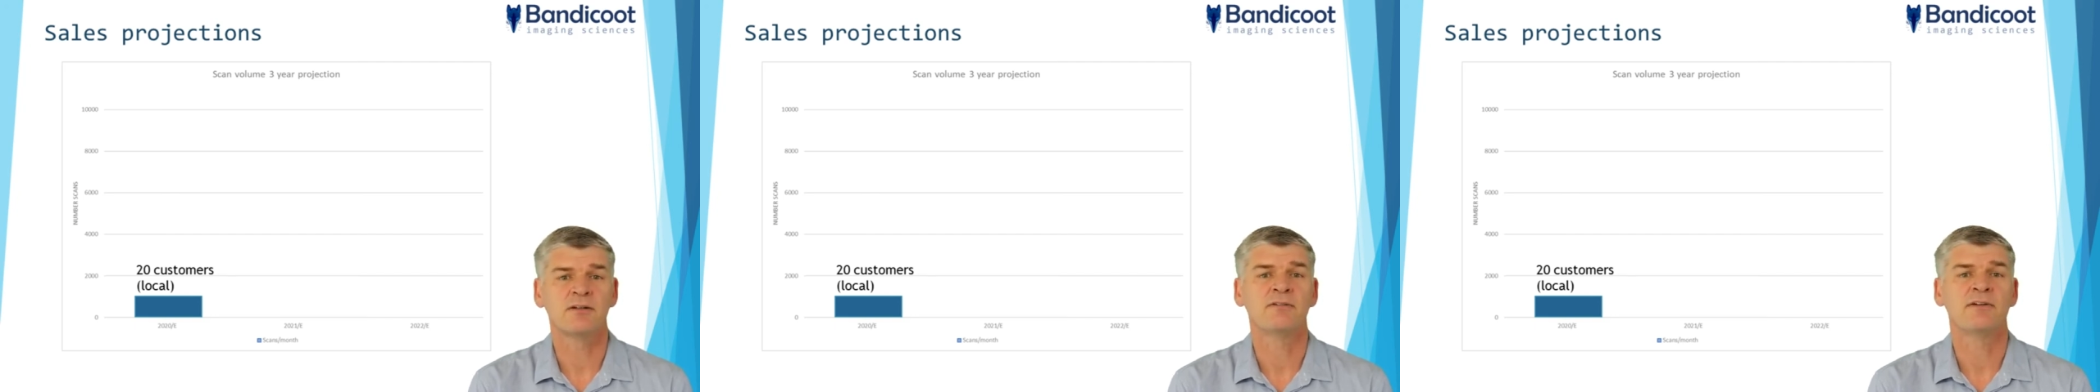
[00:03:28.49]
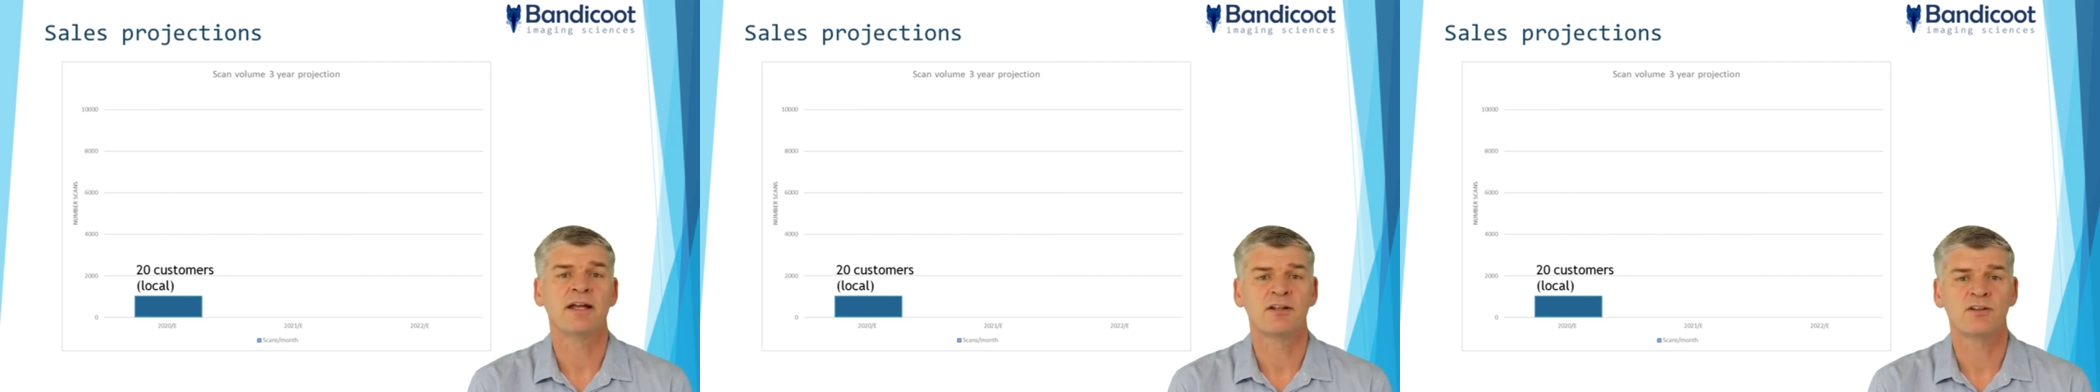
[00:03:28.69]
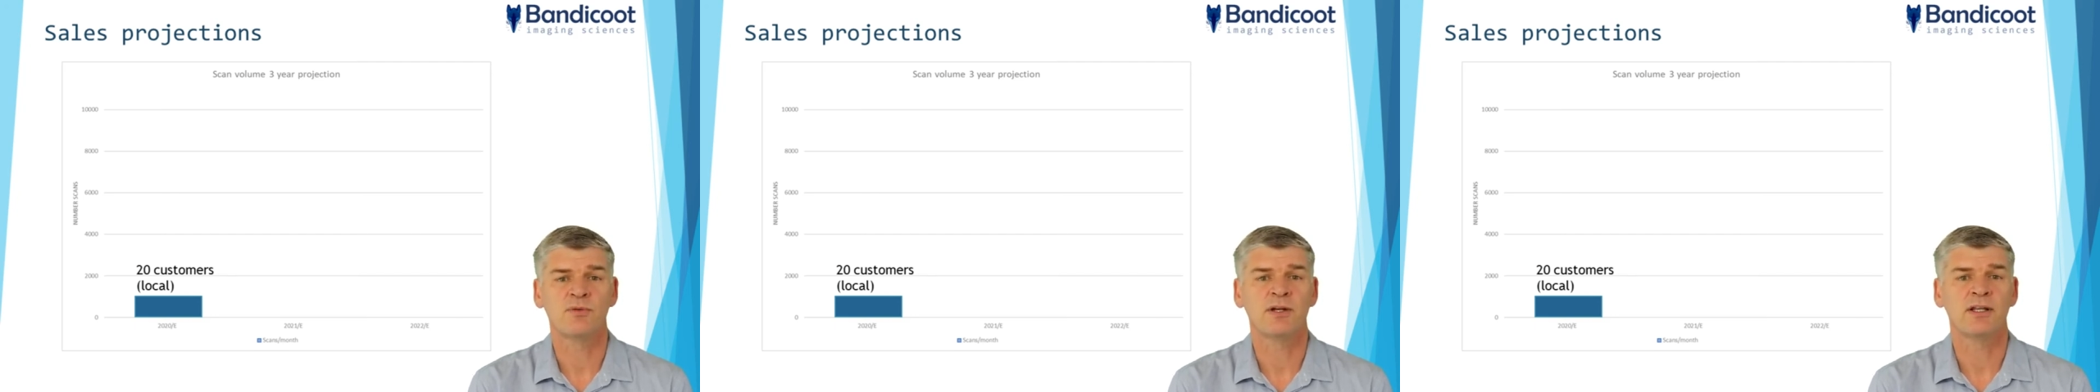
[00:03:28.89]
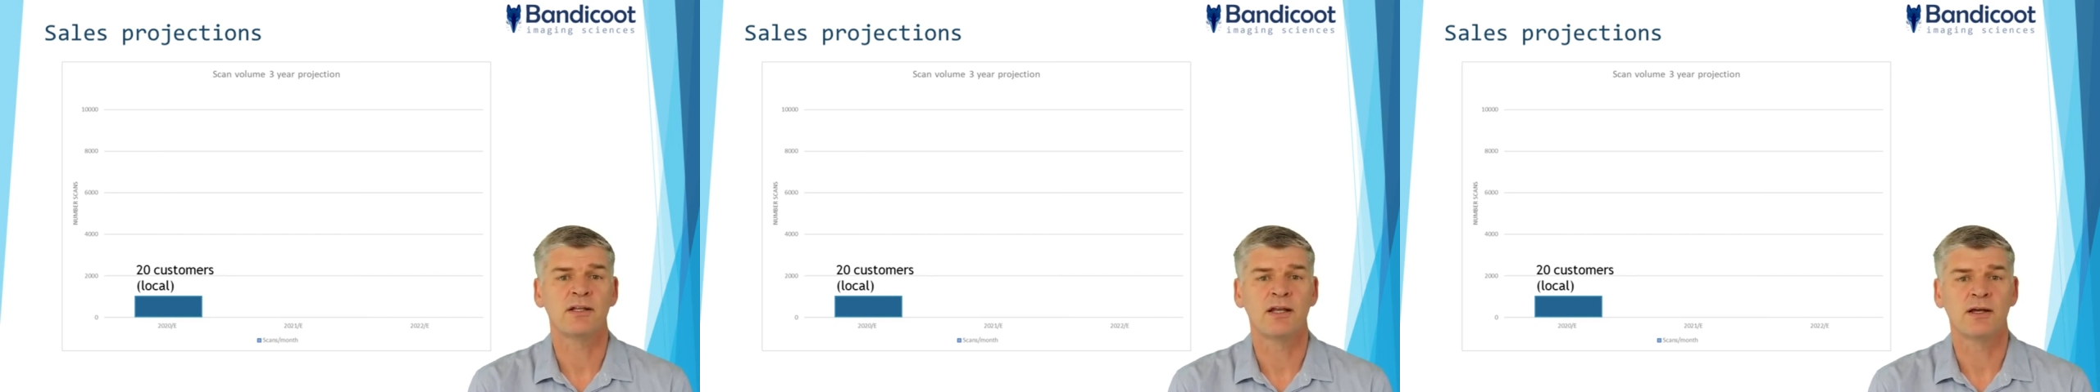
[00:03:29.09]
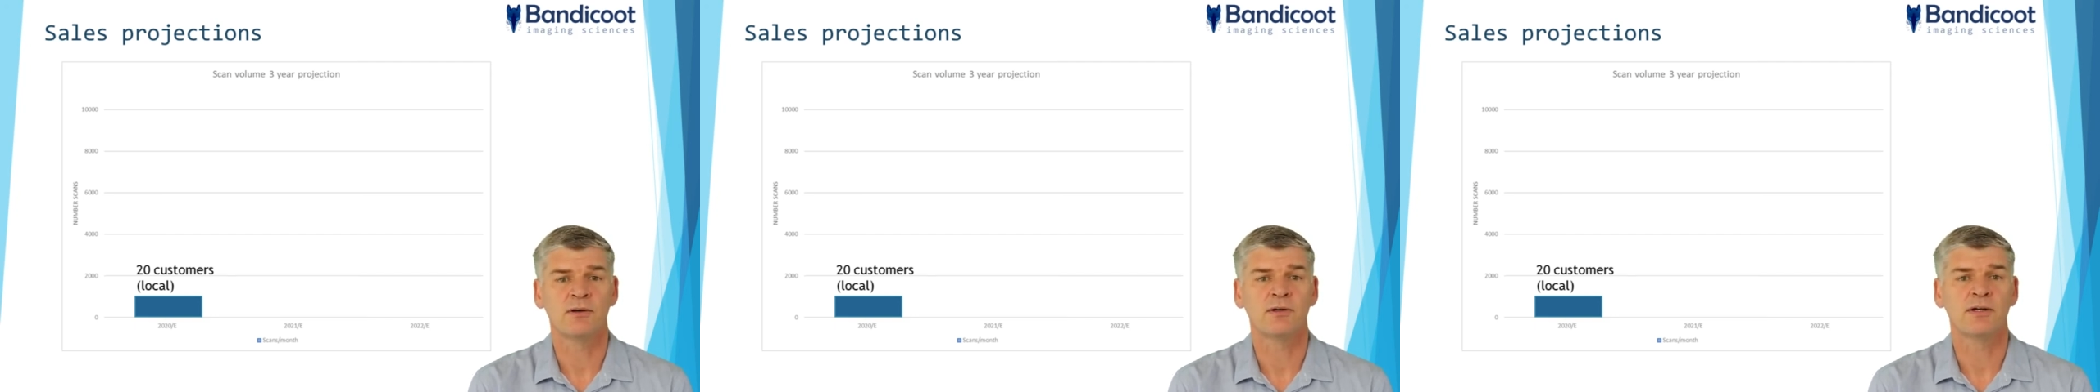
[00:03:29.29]
around 20
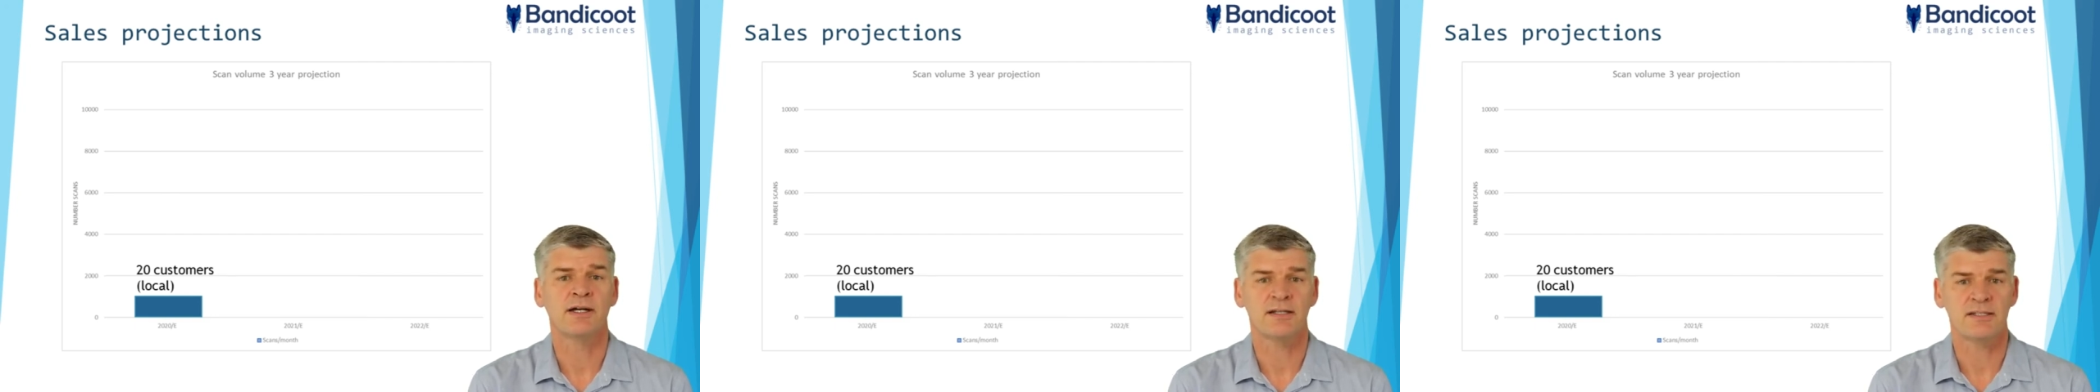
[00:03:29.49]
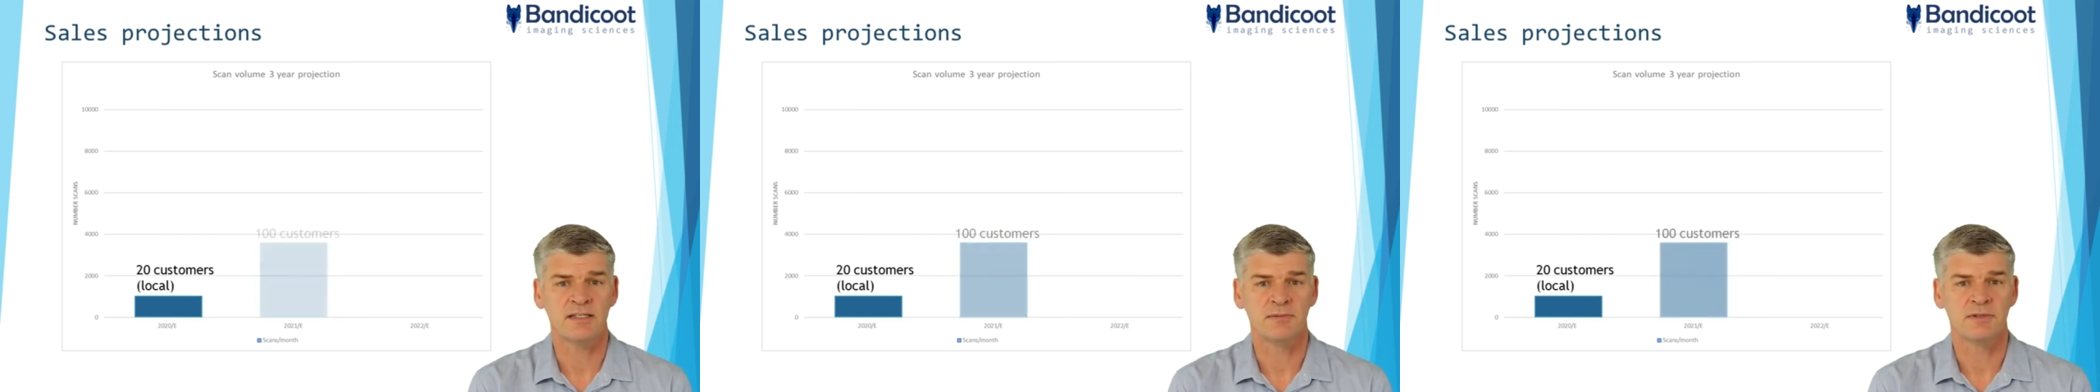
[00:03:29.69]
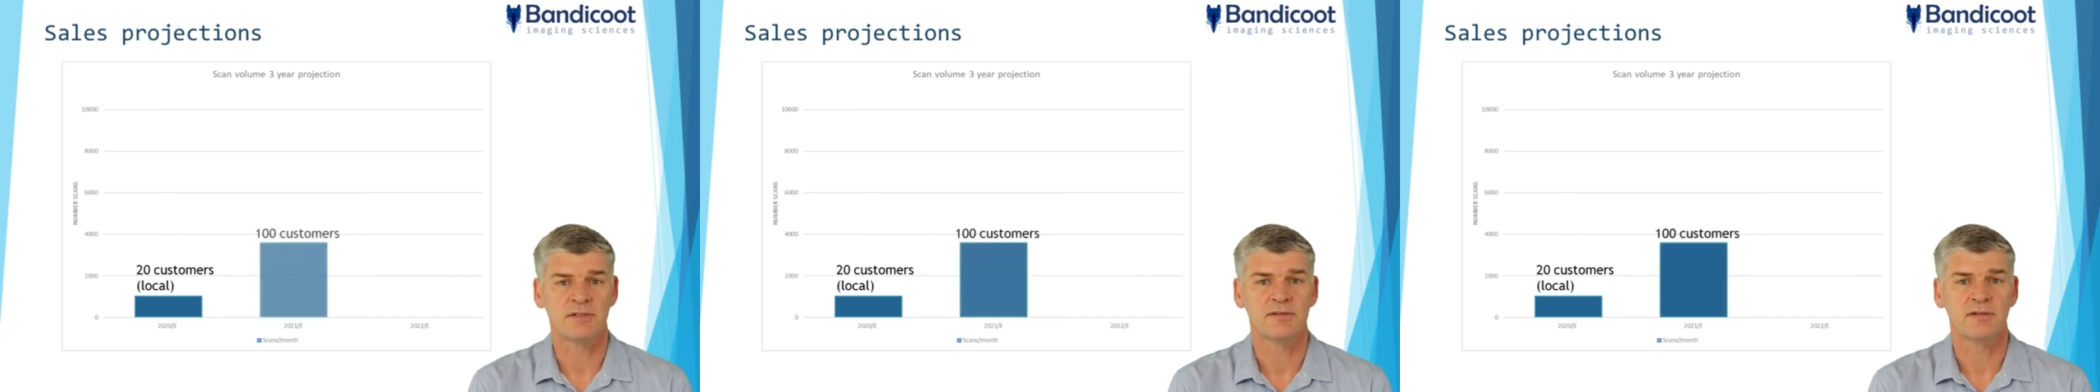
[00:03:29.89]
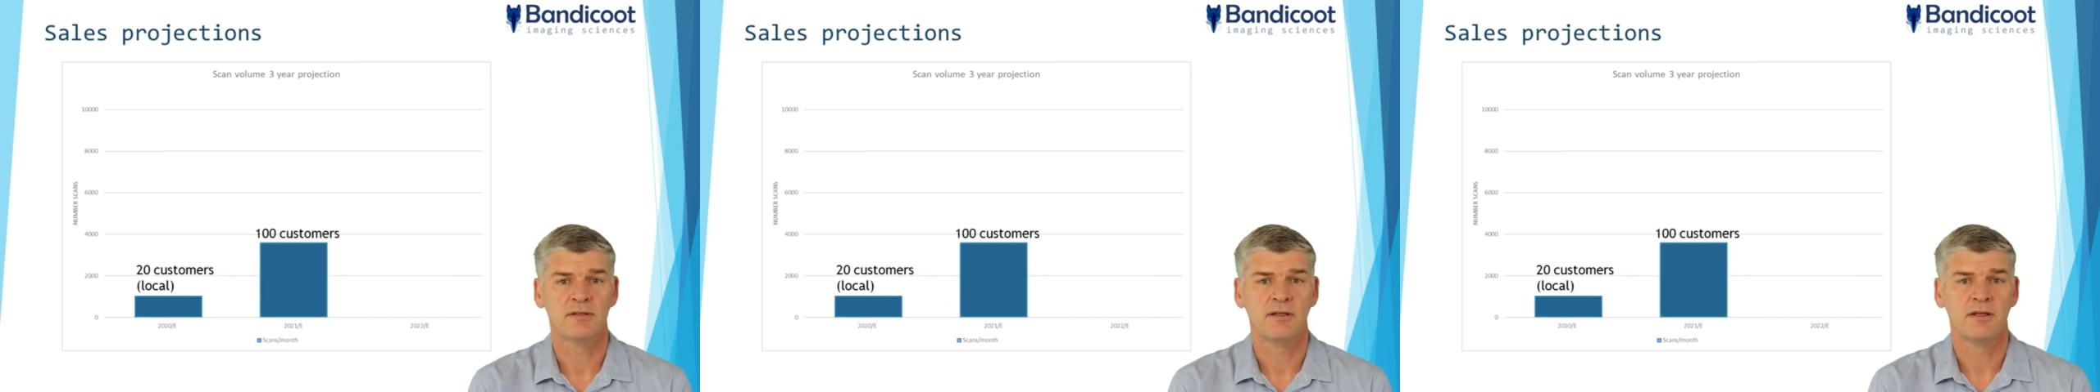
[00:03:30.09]
local customers.